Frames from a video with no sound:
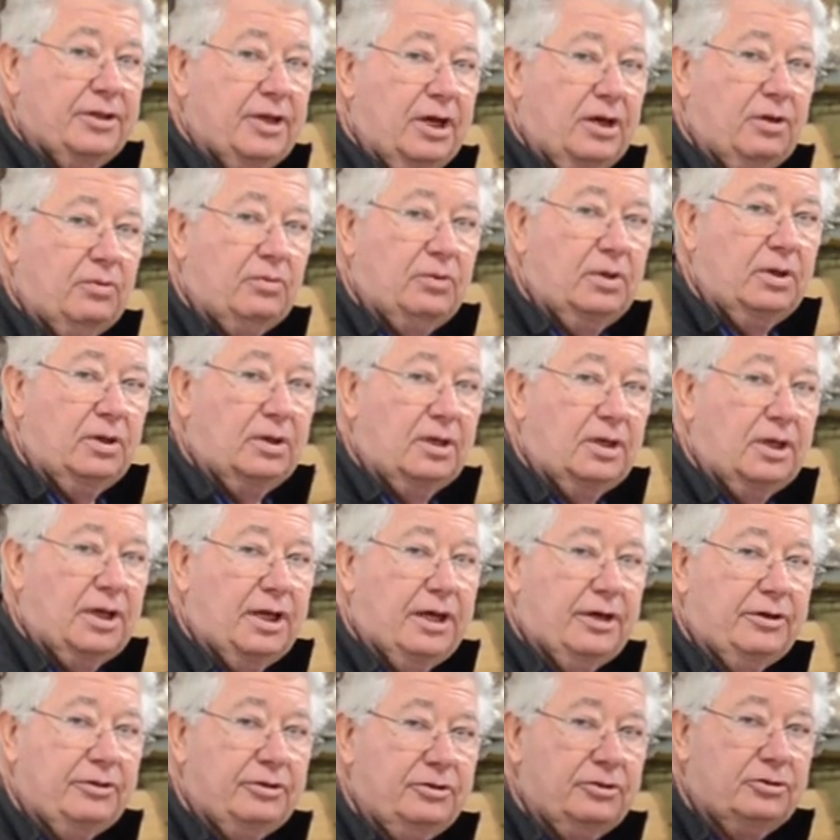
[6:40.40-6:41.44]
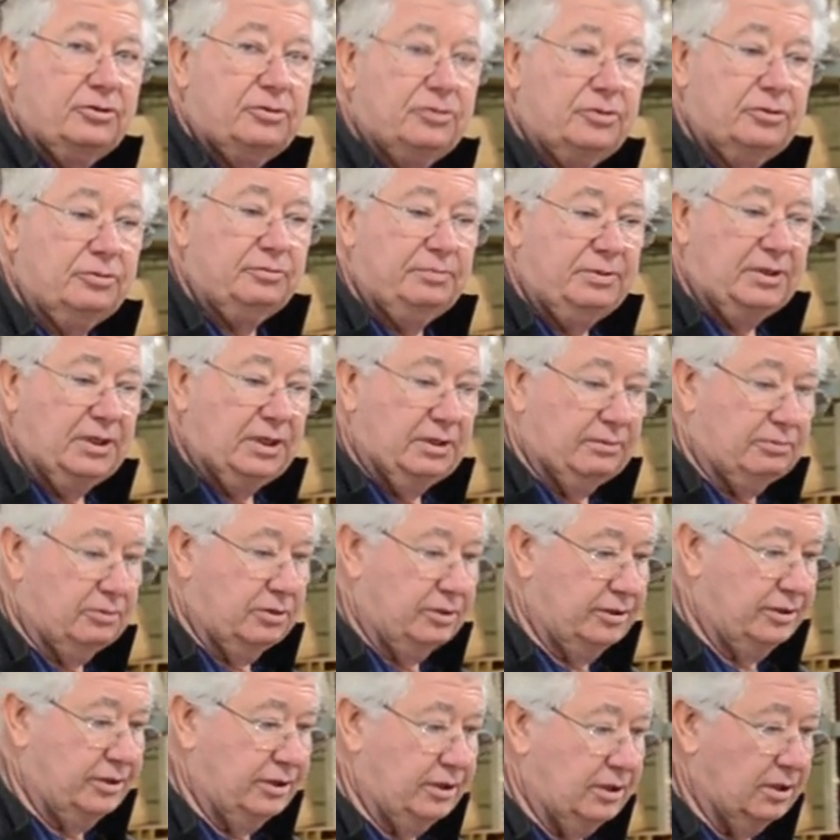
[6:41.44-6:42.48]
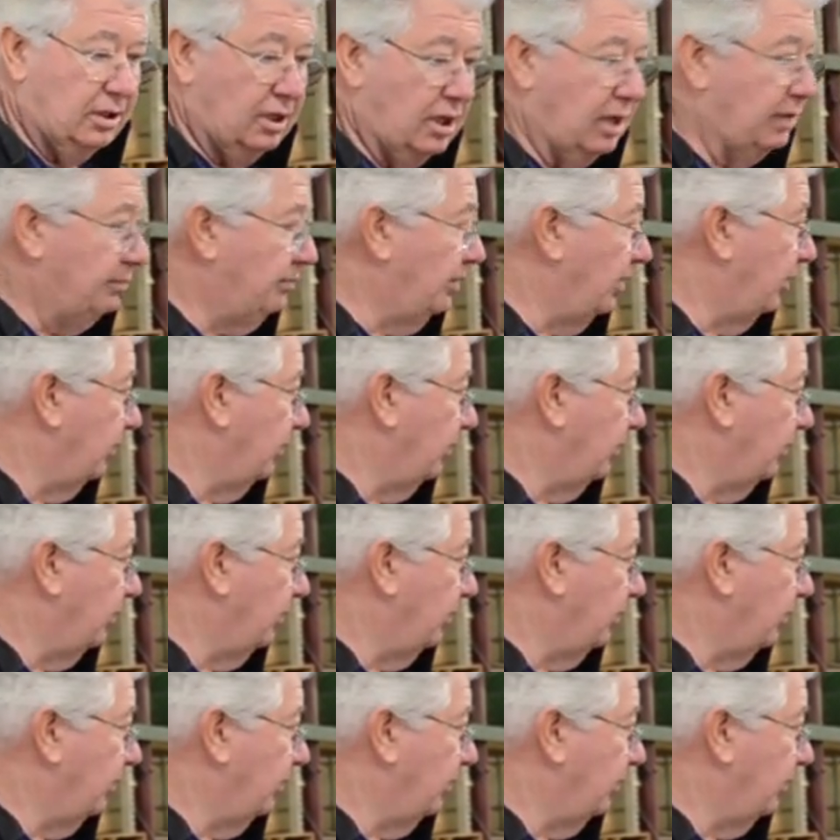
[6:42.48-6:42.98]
That will allow you to be able to see a lot